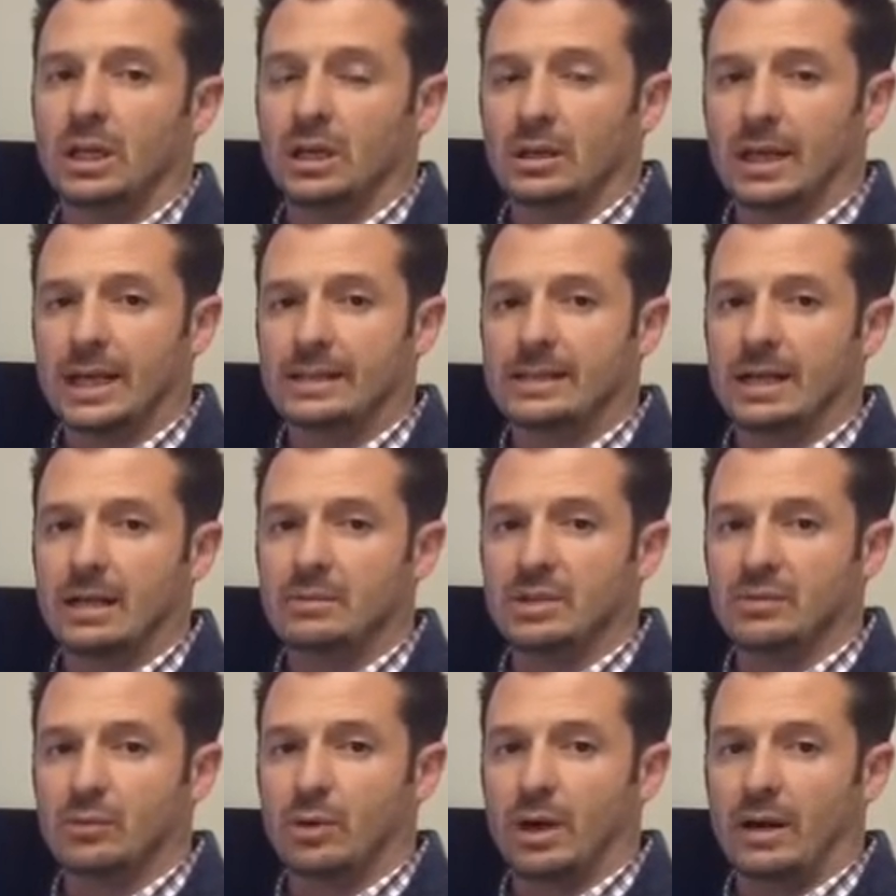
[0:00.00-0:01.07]
A lot of times
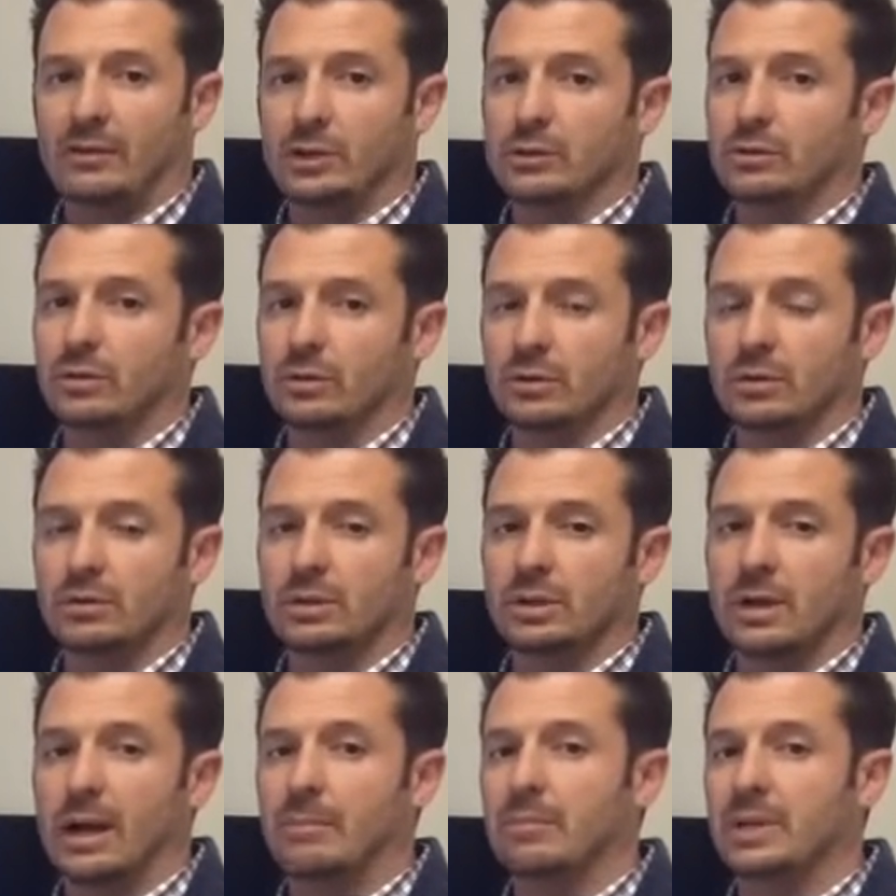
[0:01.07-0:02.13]
if we have a new crew and they're
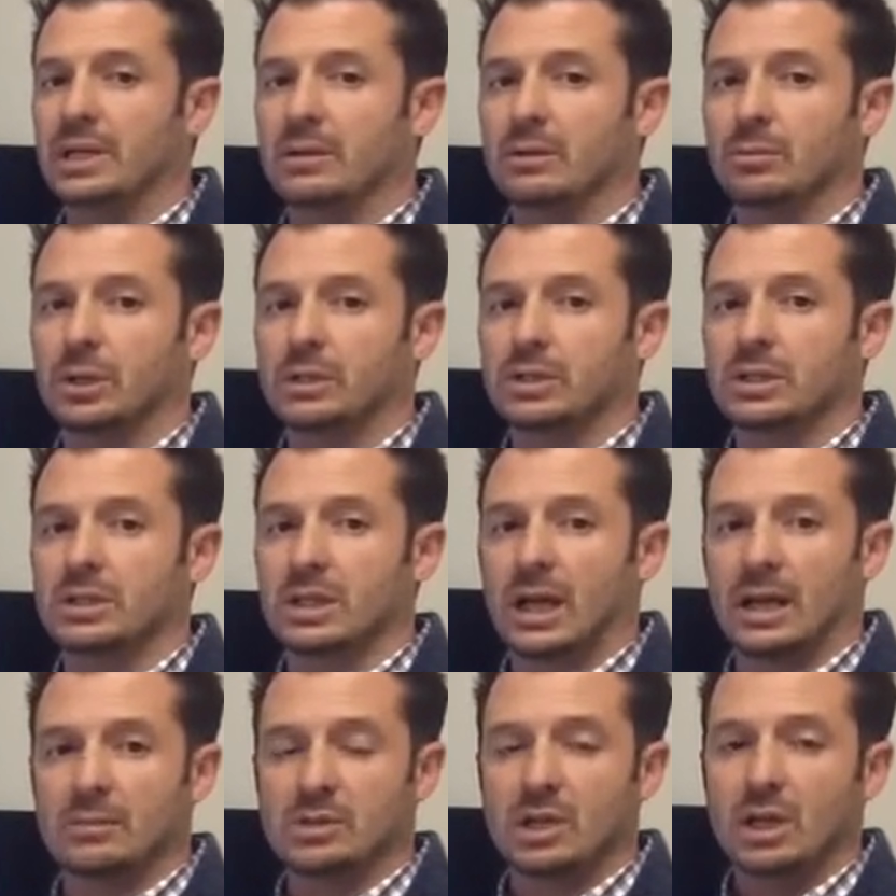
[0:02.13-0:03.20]
not hitting their budgeted
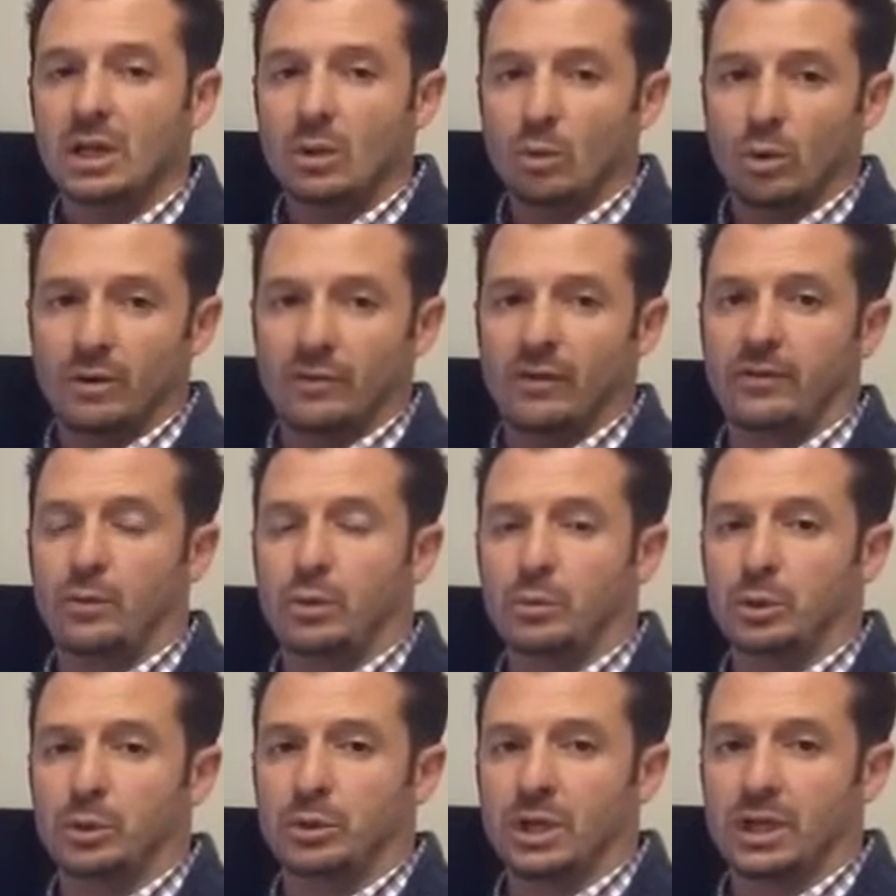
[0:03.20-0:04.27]
times, one of our
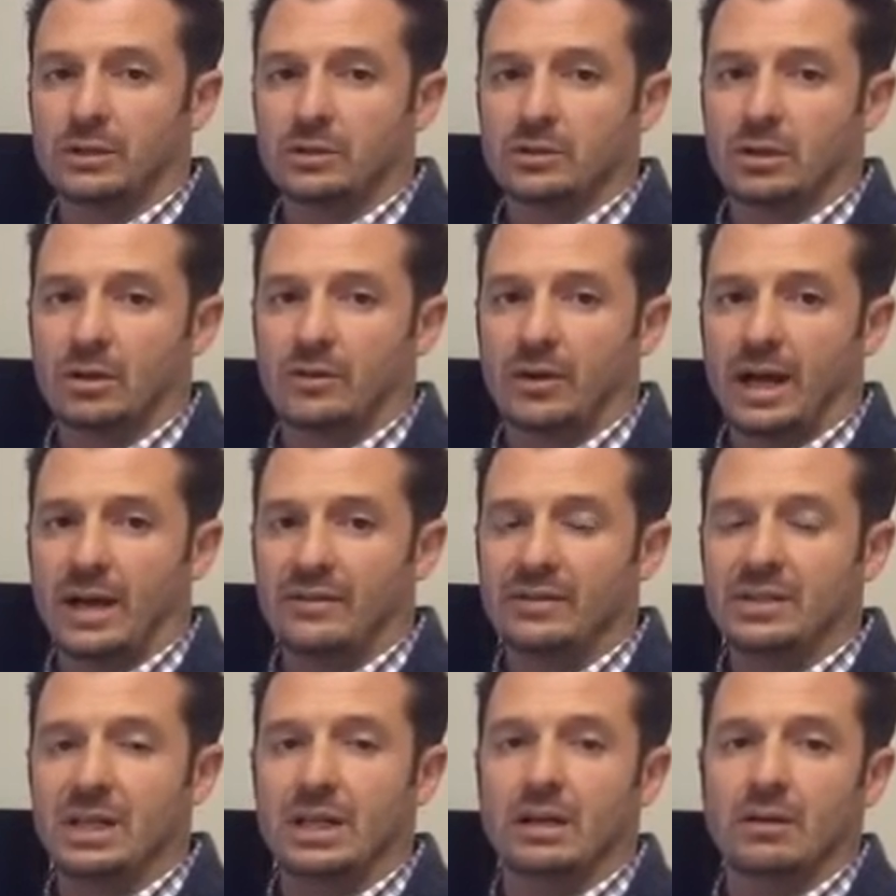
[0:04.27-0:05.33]
foremen will get on the truck for half a
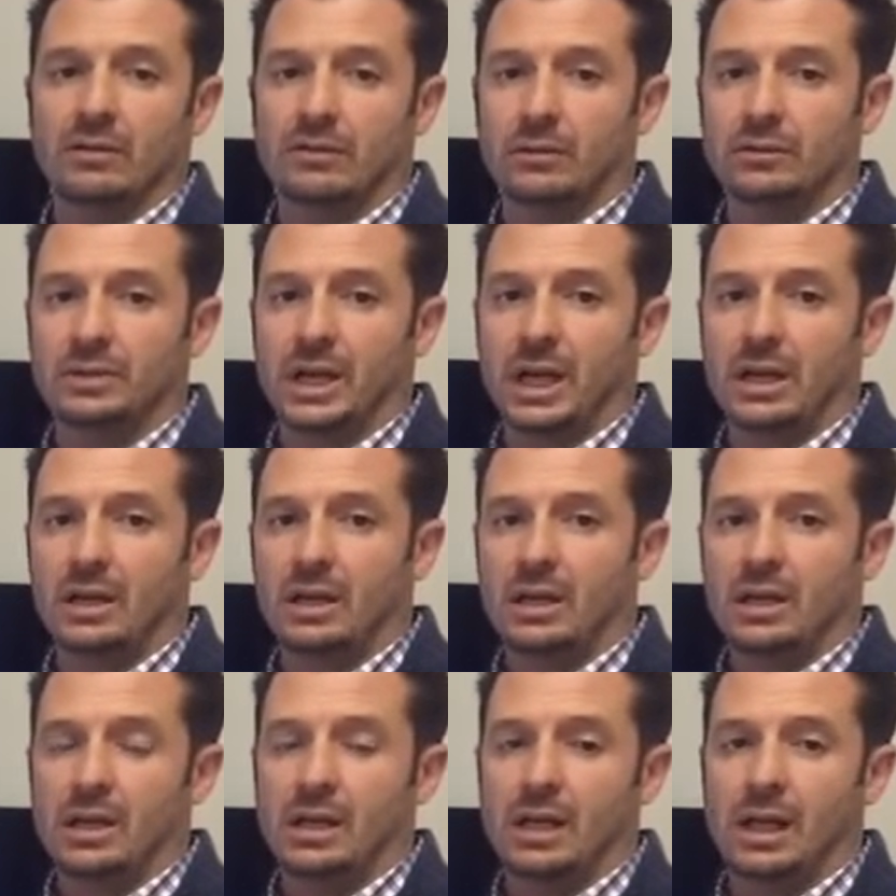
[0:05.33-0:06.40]
day or a full day,
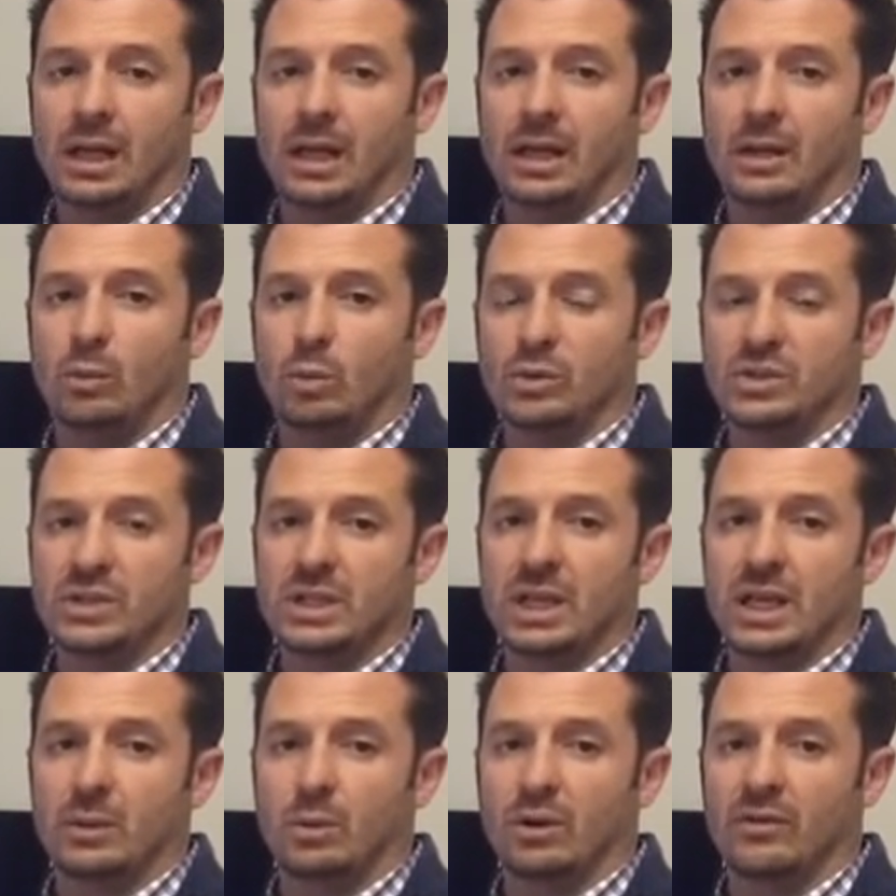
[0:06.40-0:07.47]
and we'll see
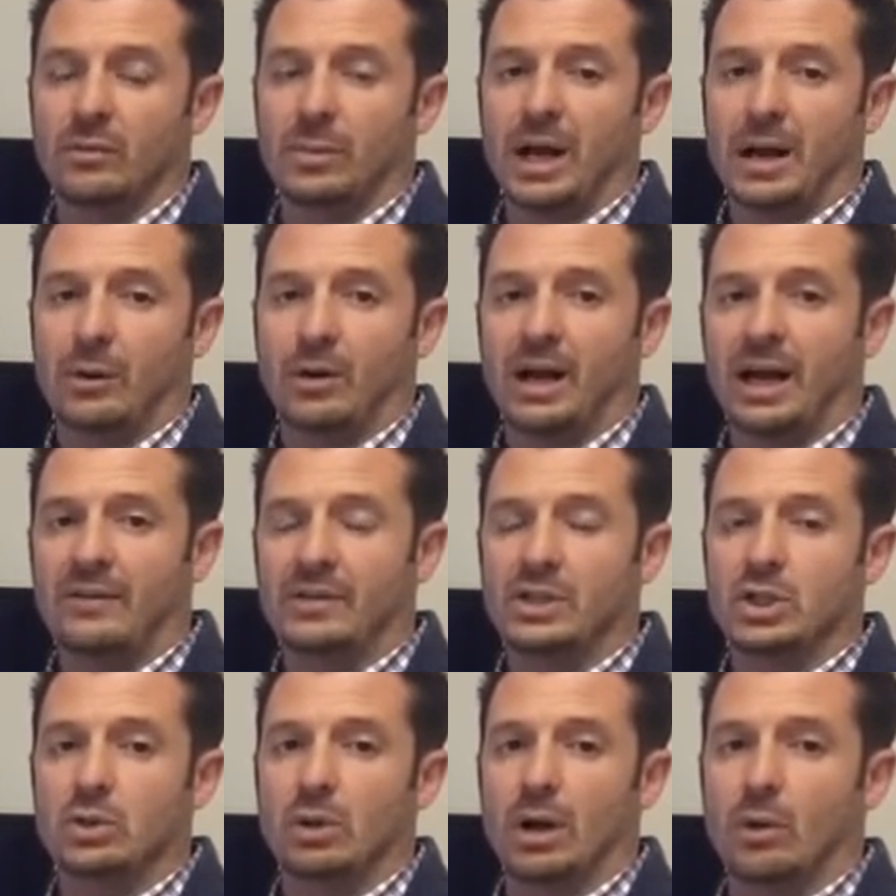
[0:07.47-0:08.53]
anywhere from an hour and a half to
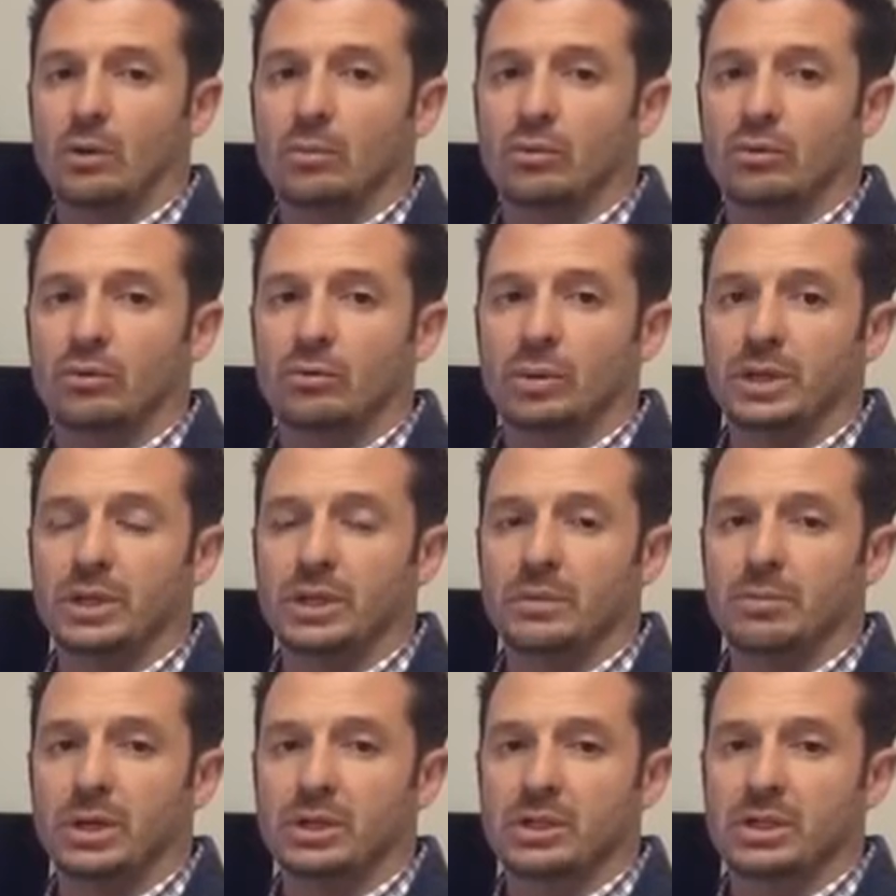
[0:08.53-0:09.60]
2 hour improvement
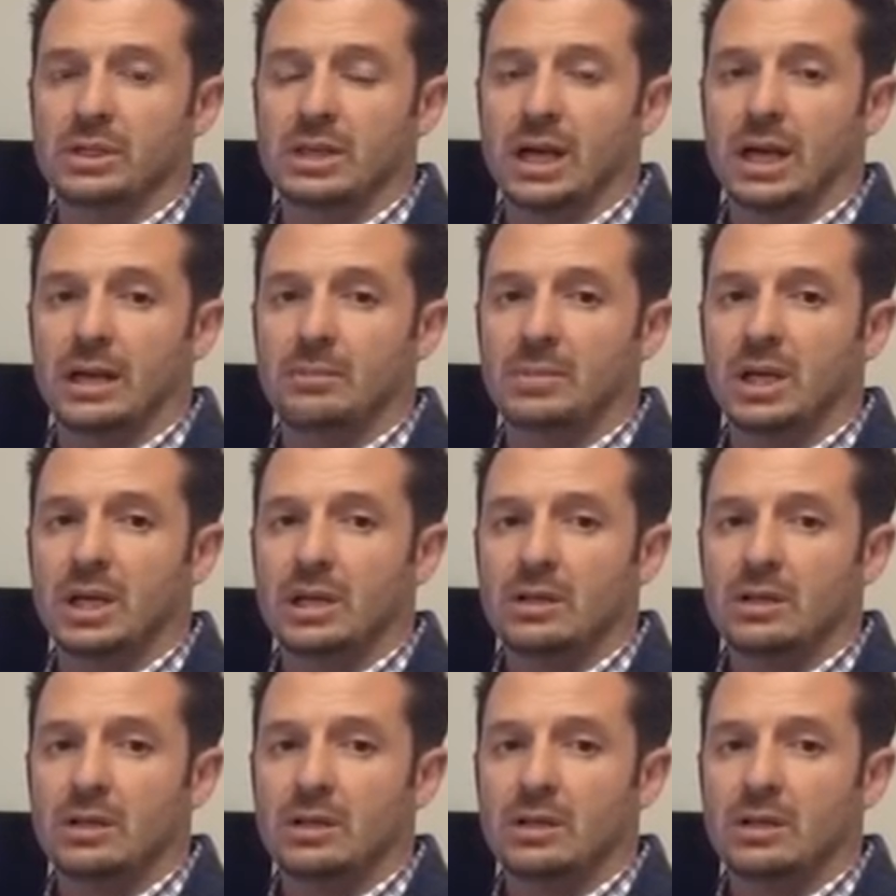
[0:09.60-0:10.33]
in budgeted time.